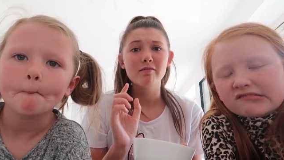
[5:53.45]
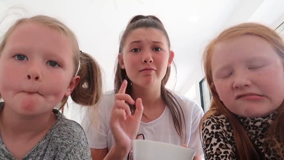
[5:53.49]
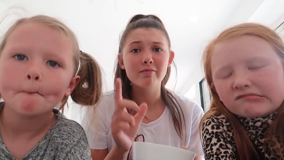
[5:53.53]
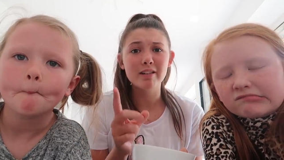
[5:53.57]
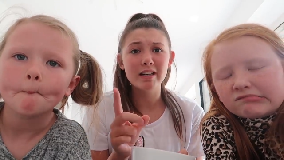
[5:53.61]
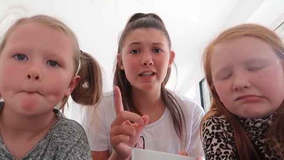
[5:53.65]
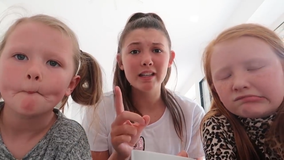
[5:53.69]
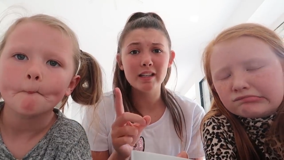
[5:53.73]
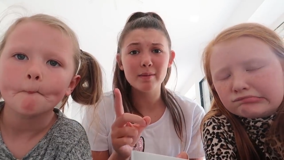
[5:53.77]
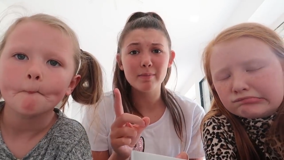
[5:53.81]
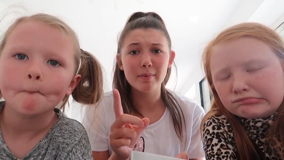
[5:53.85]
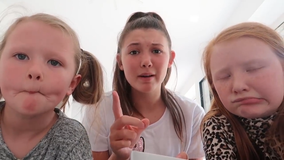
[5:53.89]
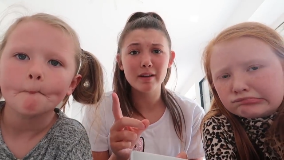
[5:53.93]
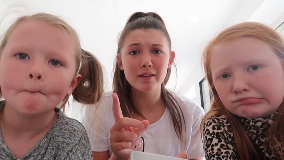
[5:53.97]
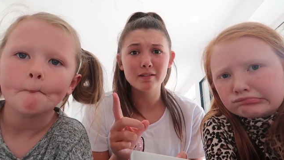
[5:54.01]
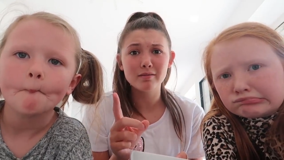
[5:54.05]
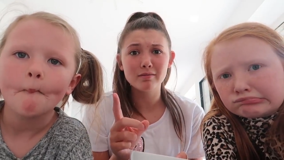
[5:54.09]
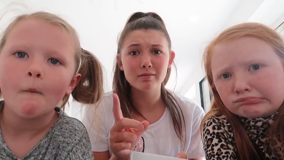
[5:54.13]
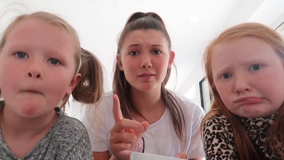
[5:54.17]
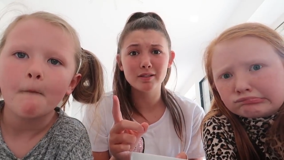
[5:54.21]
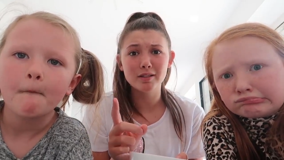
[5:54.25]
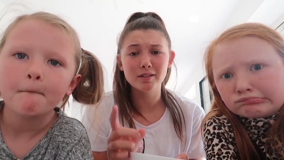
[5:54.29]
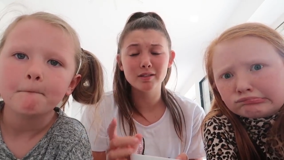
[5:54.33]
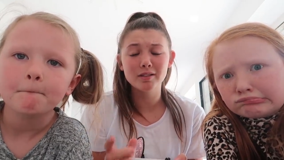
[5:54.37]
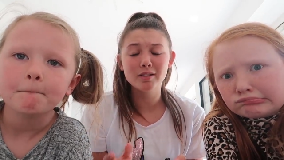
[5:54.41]
Speaker 1: really
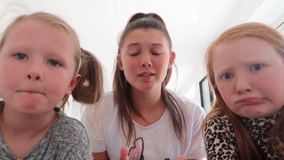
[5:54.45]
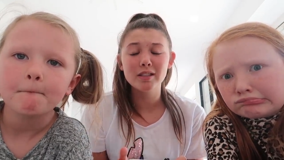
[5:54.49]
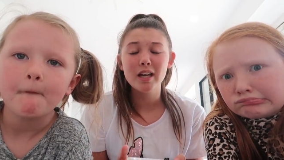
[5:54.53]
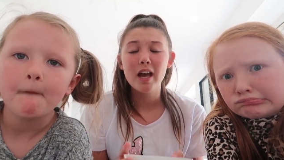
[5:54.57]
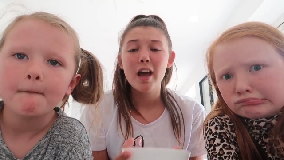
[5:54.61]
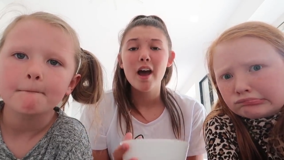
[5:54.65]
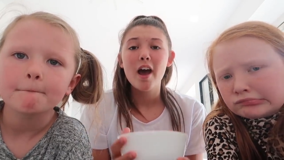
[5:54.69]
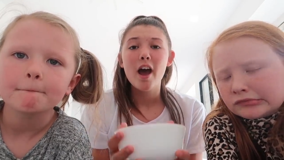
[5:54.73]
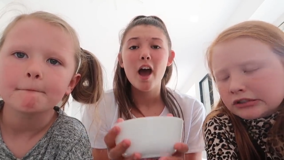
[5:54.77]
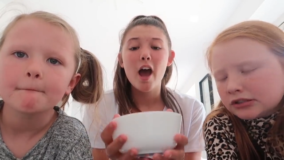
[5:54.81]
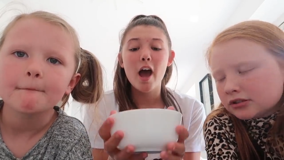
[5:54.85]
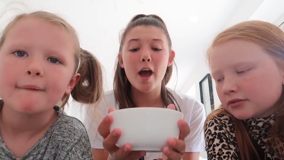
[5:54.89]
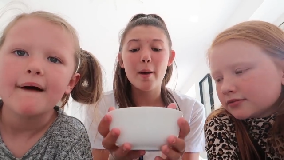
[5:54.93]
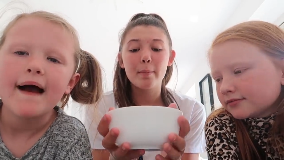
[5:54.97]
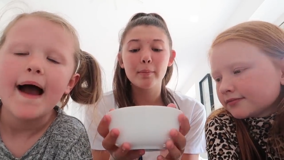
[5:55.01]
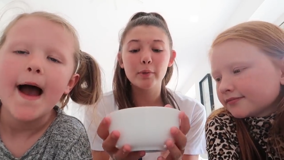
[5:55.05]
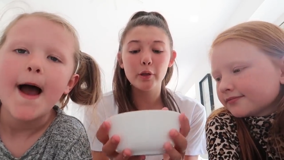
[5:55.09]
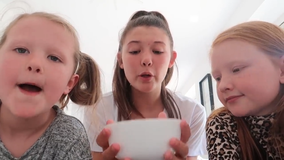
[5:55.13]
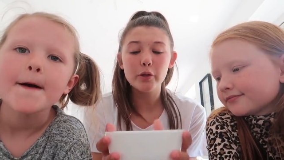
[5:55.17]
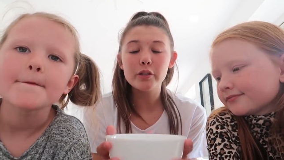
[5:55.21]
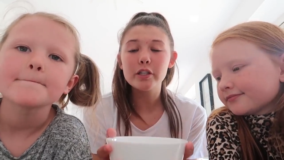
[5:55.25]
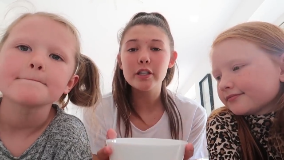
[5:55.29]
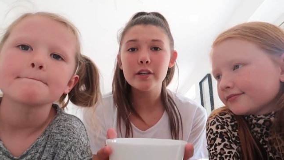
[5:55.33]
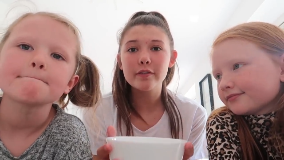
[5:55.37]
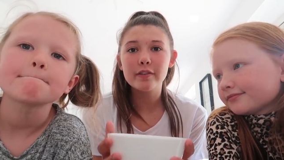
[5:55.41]
bad ones,
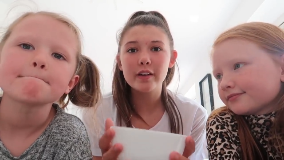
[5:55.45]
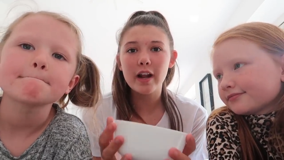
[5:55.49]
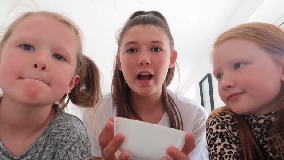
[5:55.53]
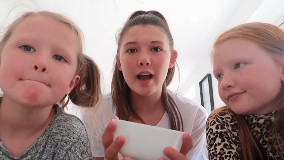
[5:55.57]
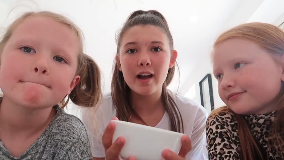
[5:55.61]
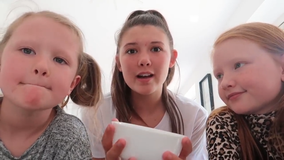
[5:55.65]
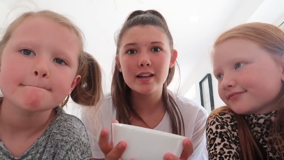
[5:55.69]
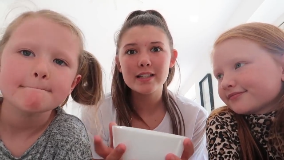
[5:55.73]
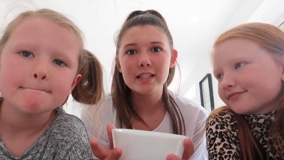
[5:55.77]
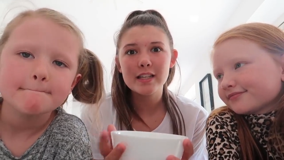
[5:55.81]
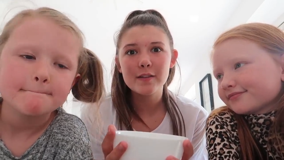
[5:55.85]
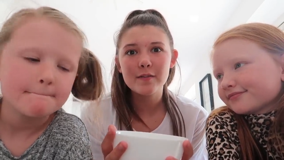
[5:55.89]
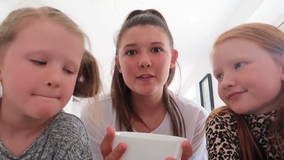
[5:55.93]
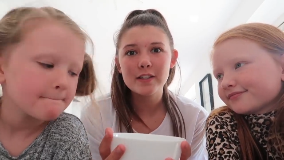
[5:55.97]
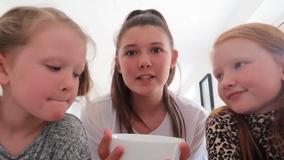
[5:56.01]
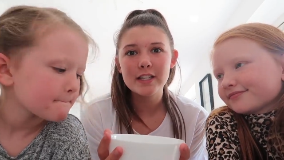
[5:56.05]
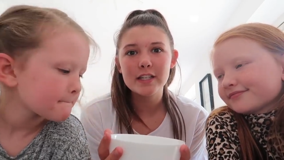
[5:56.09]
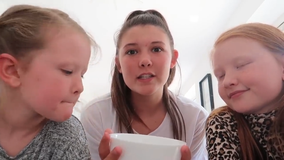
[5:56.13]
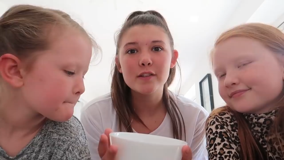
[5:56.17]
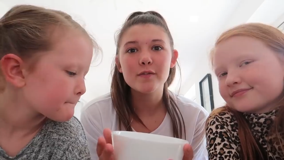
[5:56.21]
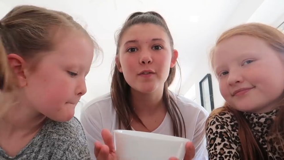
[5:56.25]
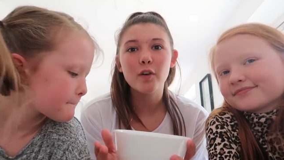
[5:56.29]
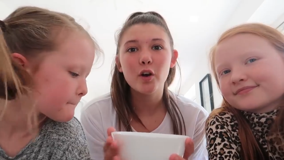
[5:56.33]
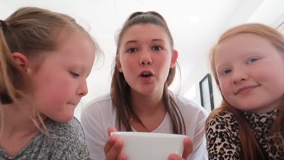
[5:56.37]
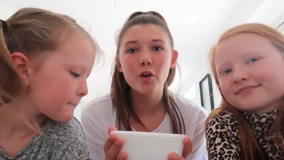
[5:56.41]
um, loads of different
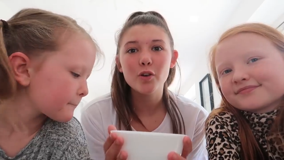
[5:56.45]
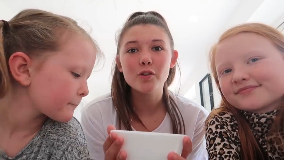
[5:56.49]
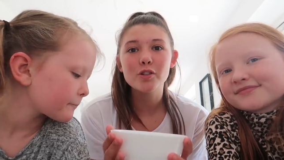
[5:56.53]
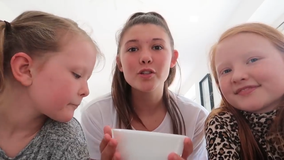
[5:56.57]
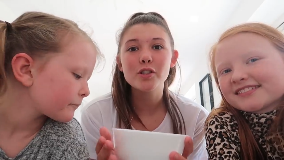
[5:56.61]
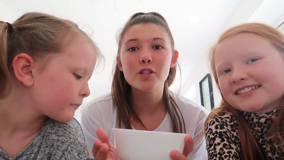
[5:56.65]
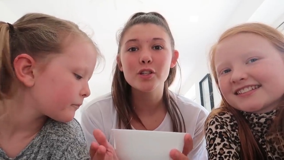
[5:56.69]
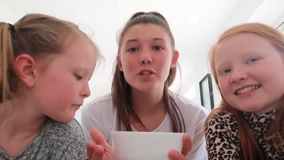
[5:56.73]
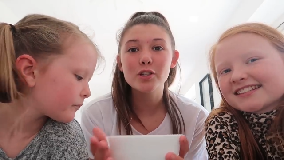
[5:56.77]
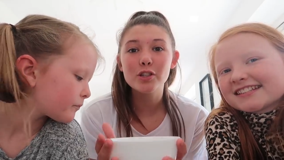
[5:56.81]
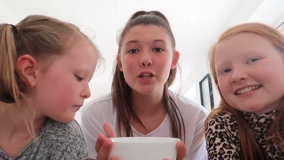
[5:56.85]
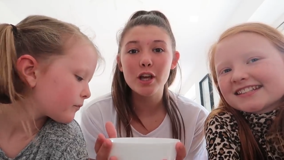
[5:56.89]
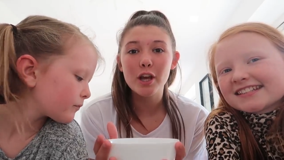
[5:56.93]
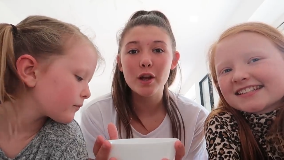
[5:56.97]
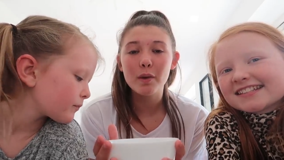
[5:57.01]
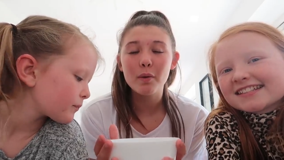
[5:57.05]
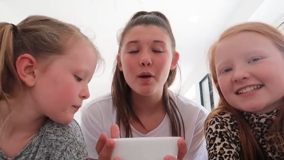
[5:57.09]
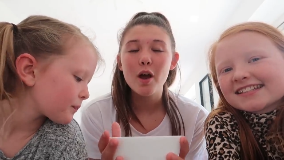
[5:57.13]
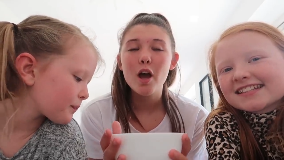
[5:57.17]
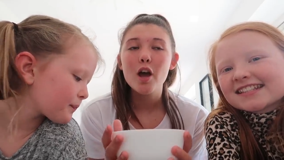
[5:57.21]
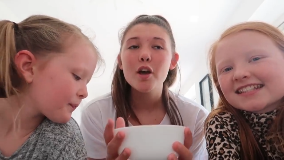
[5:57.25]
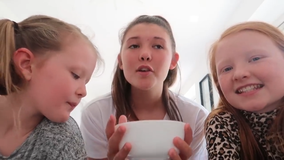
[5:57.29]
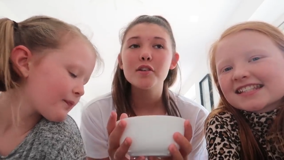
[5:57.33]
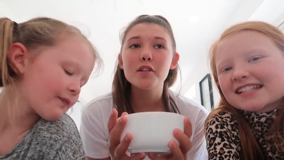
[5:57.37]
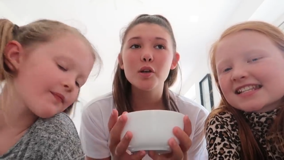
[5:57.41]
activities for us to do.